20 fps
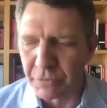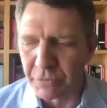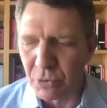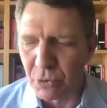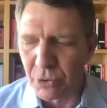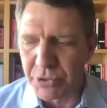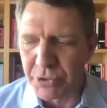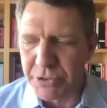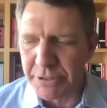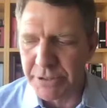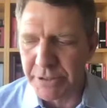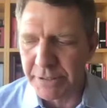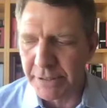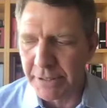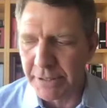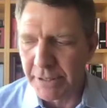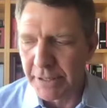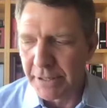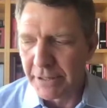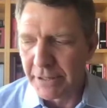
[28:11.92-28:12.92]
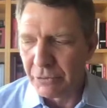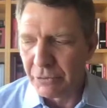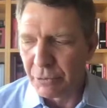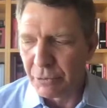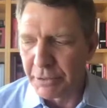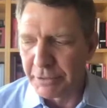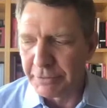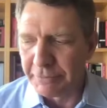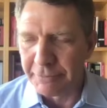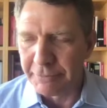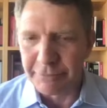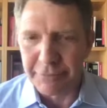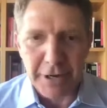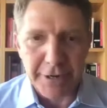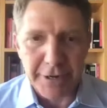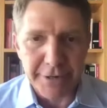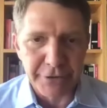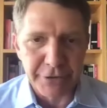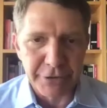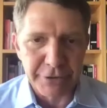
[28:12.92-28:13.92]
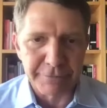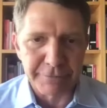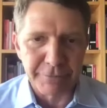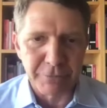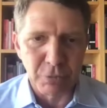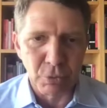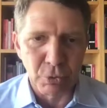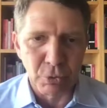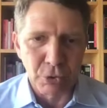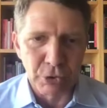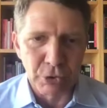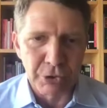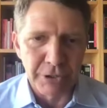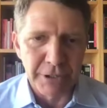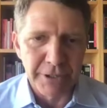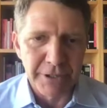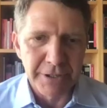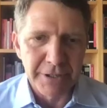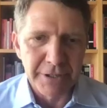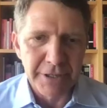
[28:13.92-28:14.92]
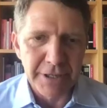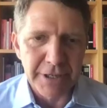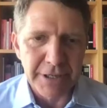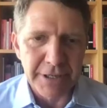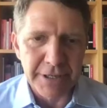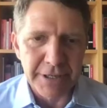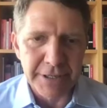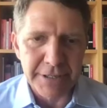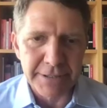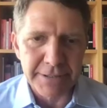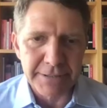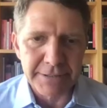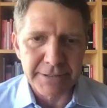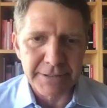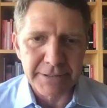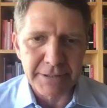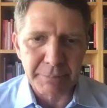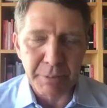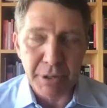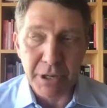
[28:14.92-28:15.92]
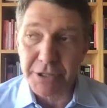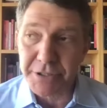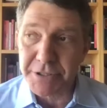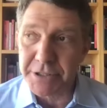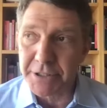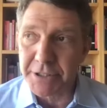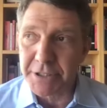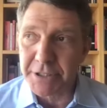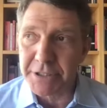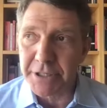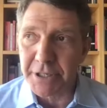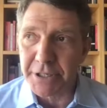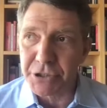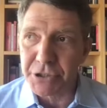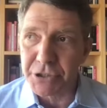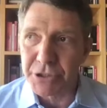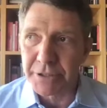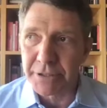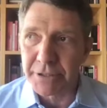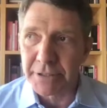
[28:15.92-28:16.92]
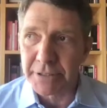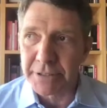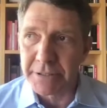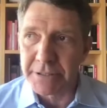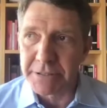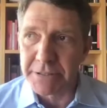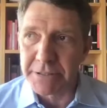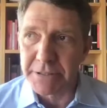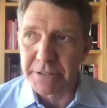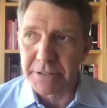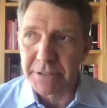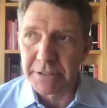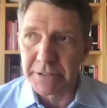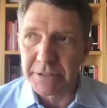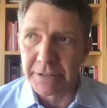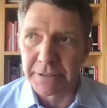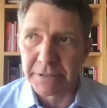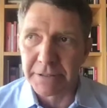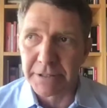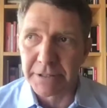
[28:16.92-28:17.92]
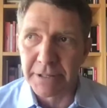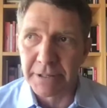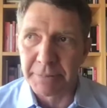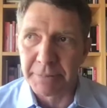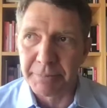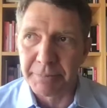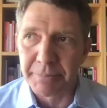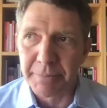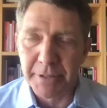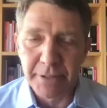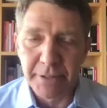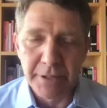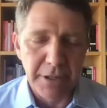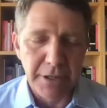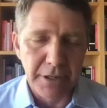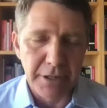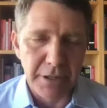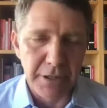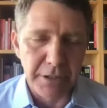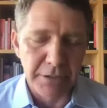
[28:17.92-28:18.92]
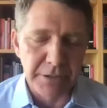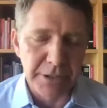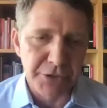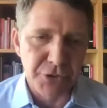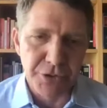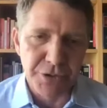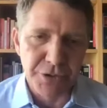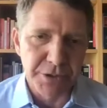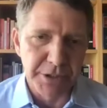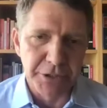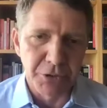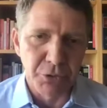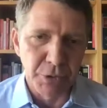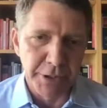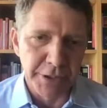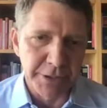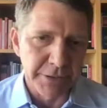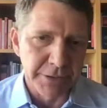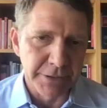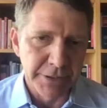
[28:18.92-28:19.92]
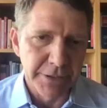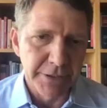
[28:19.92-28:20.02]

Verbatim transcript: of course, that would be fodder for Uh, a policy discussion is the um, electricity grid